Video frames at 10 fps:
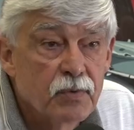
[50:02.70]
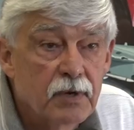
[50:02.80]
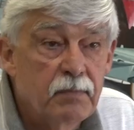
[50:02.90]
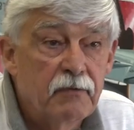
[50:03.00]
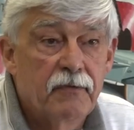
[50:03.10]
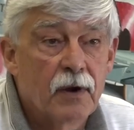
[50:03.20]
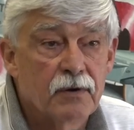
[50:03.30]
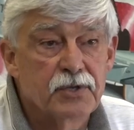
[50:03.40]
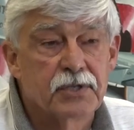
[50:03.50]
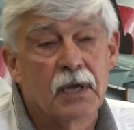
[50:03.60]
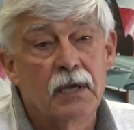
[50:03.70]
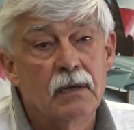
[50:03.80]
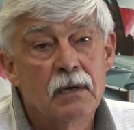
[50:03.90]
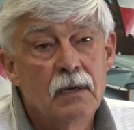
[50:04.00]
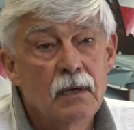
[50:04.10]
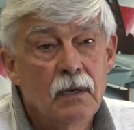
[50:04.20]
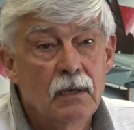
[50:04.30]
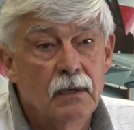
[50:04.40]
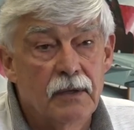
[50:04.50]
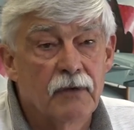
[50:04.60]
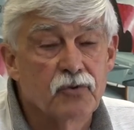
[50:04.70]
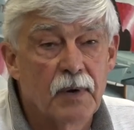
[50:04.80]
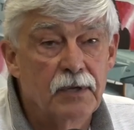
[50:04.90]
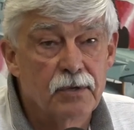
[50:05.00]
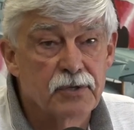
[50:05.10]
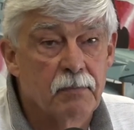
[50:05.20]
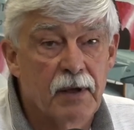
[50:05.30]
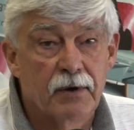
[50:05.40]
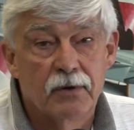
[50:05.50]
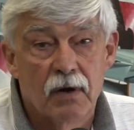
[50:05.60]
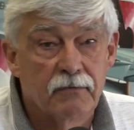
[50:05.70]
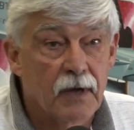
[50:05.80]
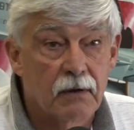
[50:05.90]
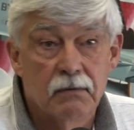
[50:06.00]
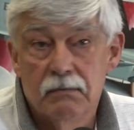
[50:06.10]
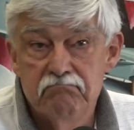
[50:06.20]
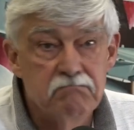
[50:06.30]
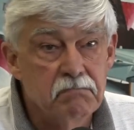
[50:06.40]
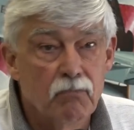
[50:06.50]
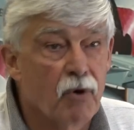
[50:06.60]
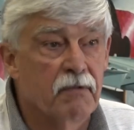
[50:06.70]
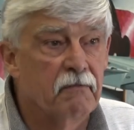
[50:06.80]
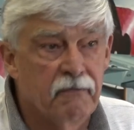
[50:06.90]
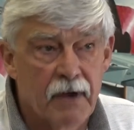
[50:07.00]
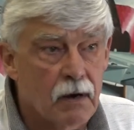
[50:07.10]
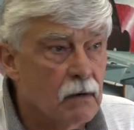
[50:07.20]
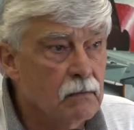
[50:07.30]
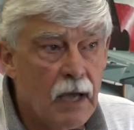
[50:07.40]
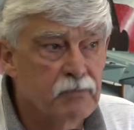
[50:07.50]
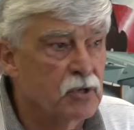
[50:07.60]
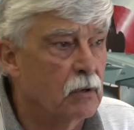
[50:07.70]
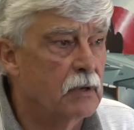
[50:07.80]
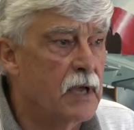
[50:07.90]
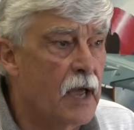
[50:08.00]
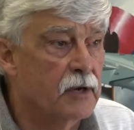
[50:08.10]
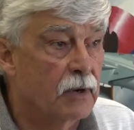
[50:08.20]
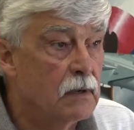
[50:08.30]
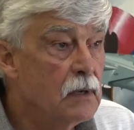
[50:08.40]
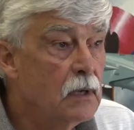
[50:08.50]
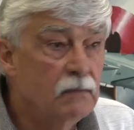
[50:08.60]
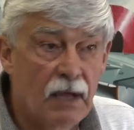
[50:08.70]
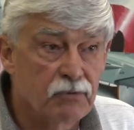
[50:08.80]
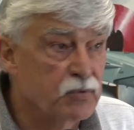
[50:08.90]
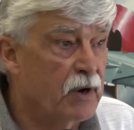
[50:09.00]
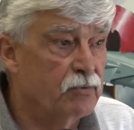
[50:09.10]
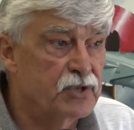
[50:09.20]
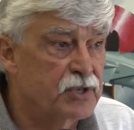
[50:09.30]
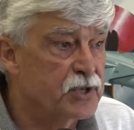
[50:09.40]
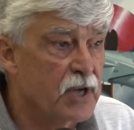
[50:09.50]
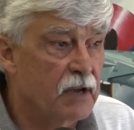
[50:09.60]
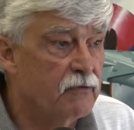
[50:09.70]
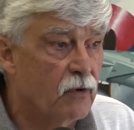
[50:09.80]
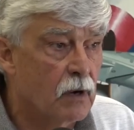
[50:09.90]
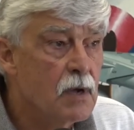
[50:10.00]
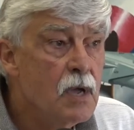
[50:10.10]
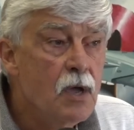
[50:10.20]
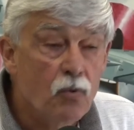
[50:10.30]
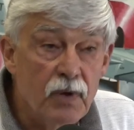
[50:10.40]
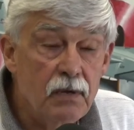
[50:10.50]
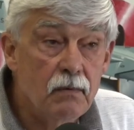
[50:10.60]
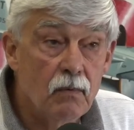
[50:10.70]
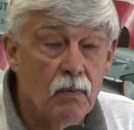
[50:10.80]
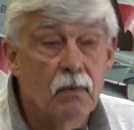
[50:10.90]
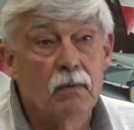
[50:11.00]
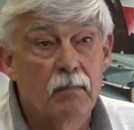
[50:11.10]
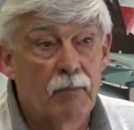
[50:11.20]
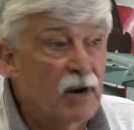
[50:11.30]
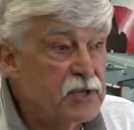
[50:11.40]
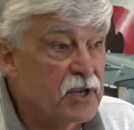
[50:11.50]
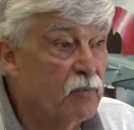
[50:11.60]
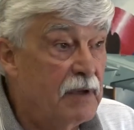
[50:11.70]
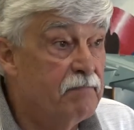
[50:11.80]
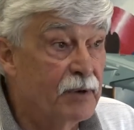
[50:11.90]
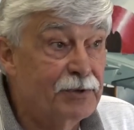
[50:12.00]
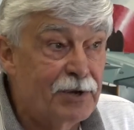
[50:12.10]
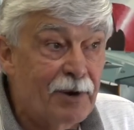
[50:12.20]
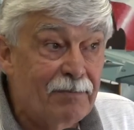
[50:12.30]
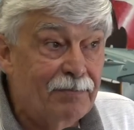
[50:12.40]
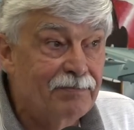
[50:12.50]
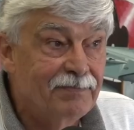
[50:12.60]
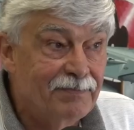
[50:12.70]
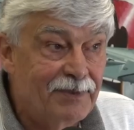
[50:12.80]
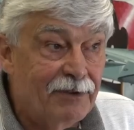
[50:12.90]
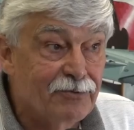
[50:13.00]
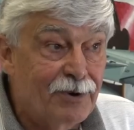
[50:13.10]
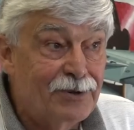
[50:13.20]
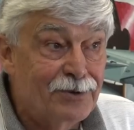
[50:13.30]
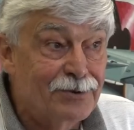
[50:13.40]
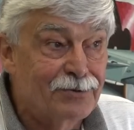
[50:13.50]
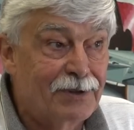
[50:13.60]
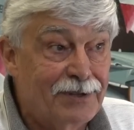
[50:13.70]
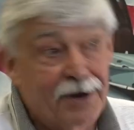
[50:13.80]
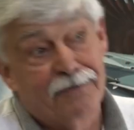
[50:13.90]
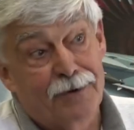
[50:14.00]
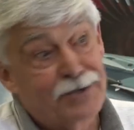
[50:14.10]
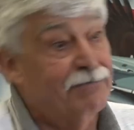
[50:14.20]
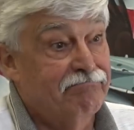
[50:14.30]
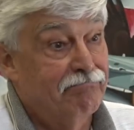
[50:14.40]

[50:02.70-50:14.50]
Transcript: would it be fair to say the F-22 is a better dogfighter? More than fair, absolutely accurate. That was what it was designed for. Remember I said we built the the F-22 is what the Air Force